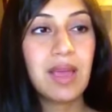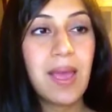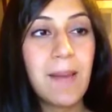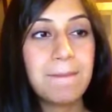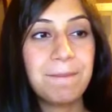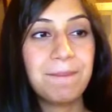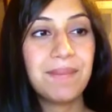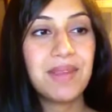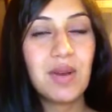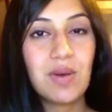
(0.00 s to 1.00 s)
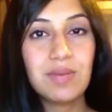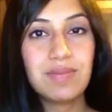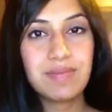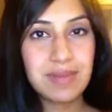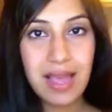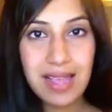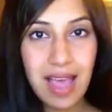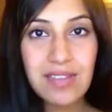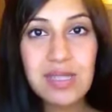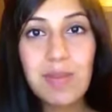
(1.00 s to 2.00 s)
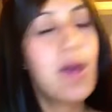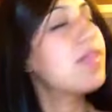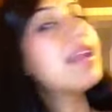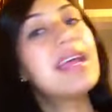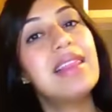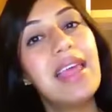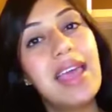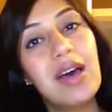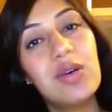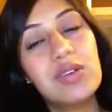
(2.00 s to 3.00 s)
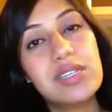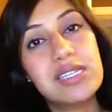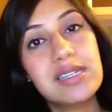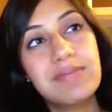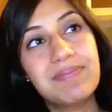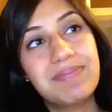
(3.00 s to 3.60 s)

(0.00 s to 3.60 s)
I have a spot that I lay out